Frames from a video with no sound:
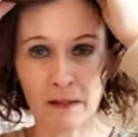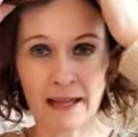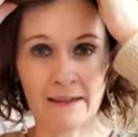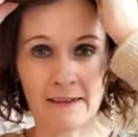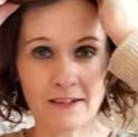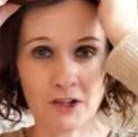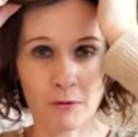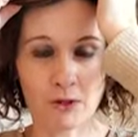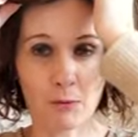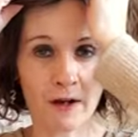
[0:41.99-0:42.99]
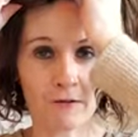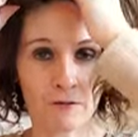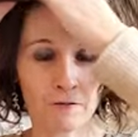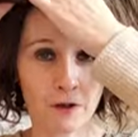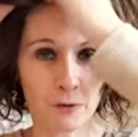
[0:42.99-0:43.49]
playlist. Go to wig
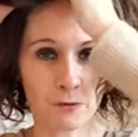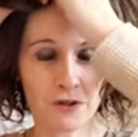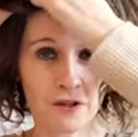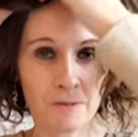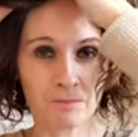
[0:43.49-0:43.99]
reviews